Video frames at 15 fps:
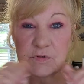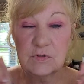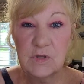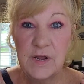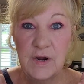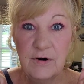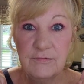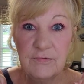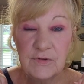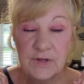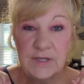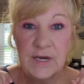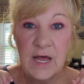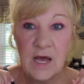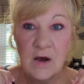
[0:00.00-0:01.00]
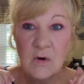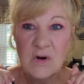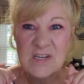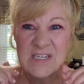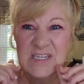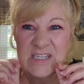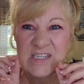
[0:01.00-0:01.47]
carefully now,
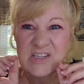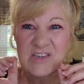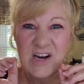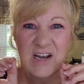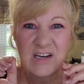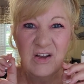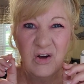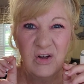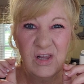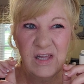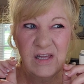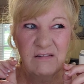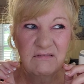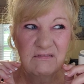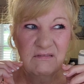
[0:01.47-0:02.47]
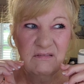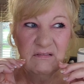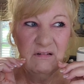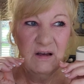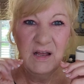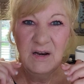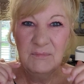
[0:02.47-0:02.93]
trying to like,
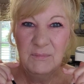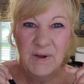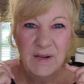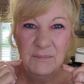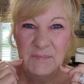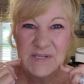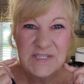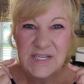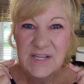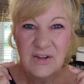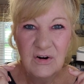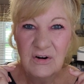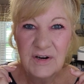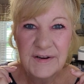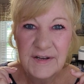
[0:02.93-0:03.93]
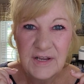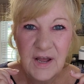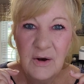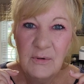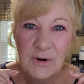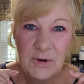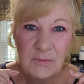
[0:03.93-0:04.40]
my teeth aren't gonna
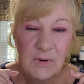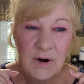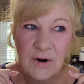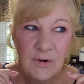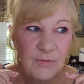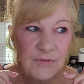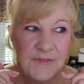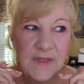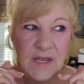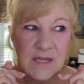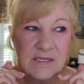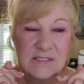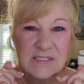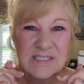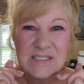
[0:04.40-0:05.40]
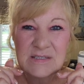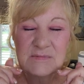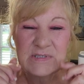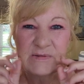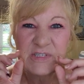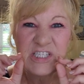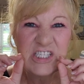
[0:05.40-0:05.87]
go anywhere, I don't think,
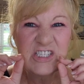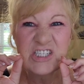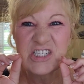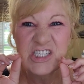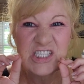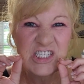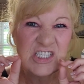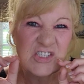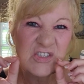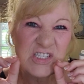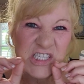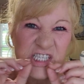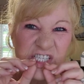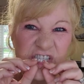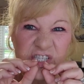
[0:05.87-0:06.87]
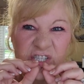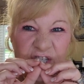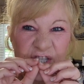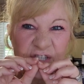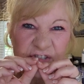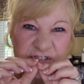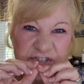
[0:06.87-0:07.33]
but I'm still trying to clench and
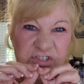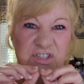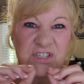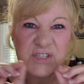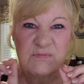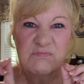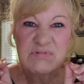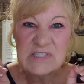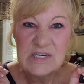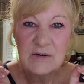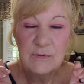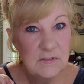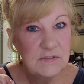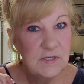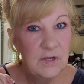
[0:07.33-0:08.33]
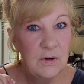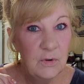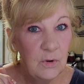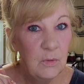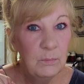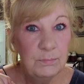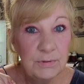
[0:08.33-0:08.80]
blow.
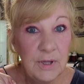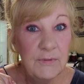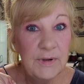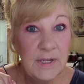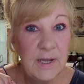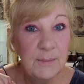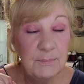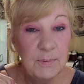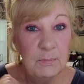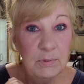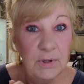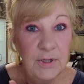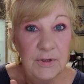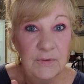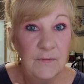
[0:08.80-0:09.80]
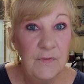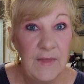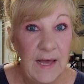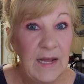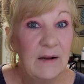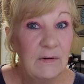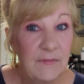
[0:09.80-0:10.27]
So blowing up a balloon,
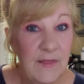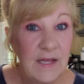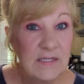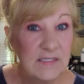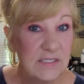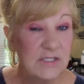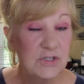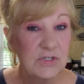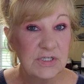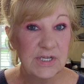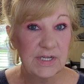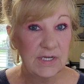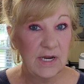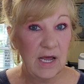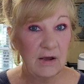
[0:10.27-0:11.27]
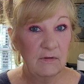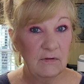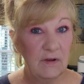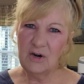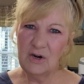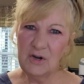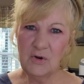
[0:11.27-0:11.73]
that's interesting now.
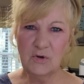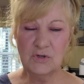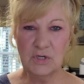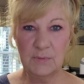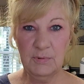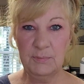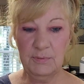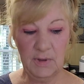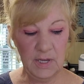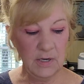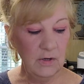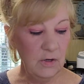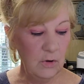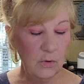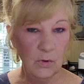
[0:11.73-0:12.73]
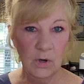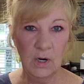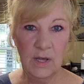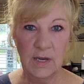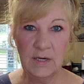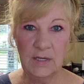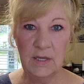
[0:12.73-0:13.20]
Are you a trumpet player or
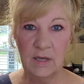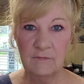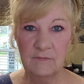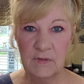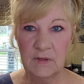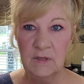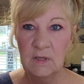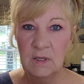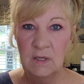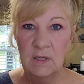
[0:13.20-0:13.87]
any of the